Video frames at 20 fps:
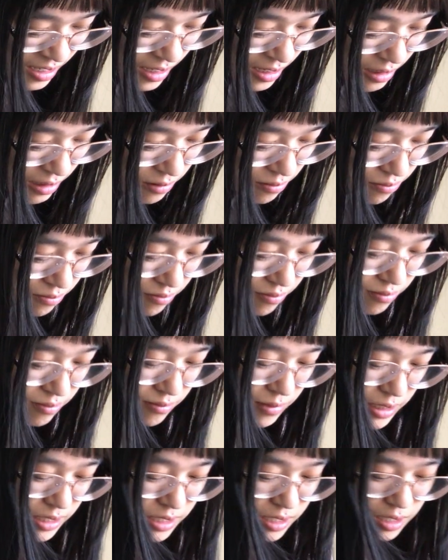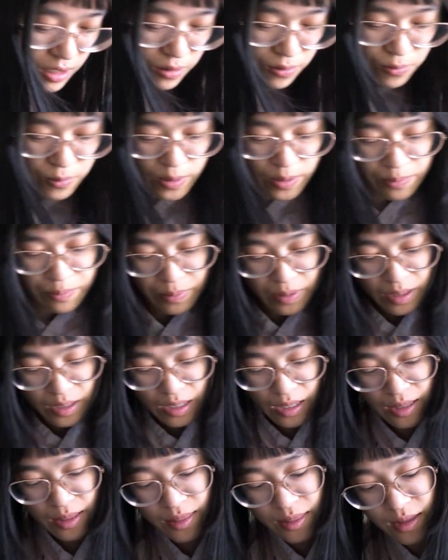And my second whip,
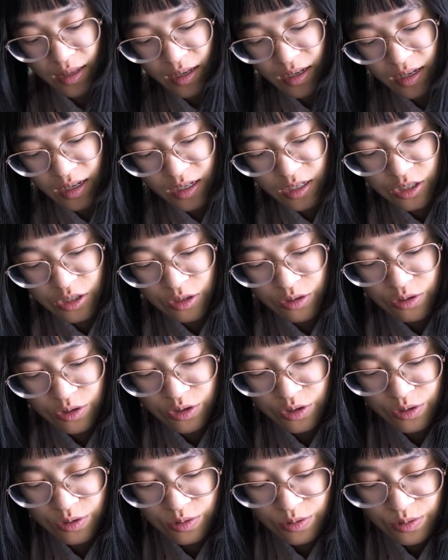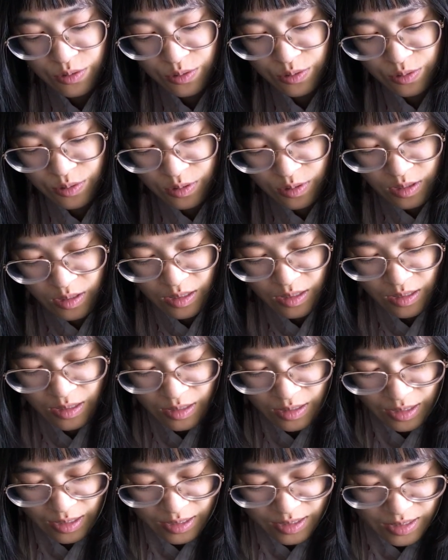I think I showed you
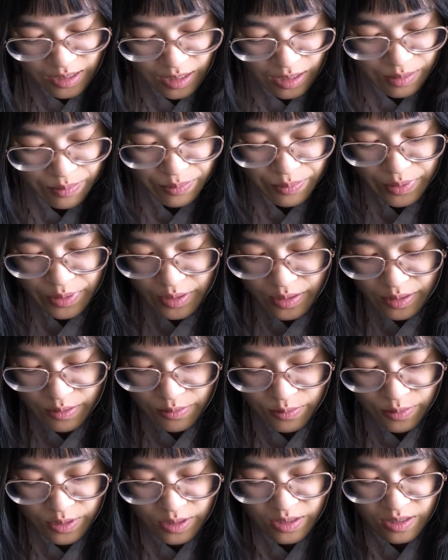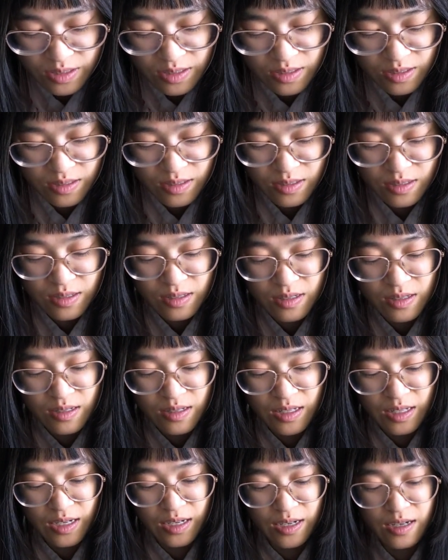last time, but it was
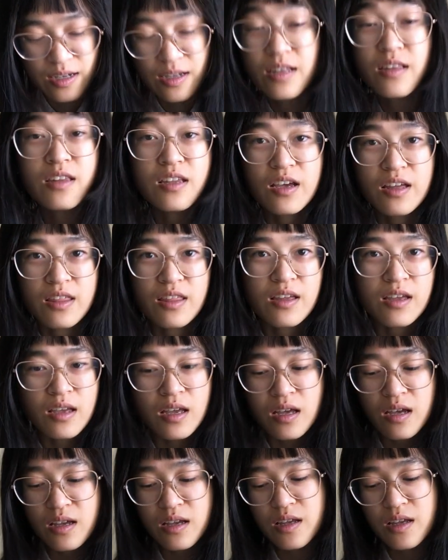like nothing.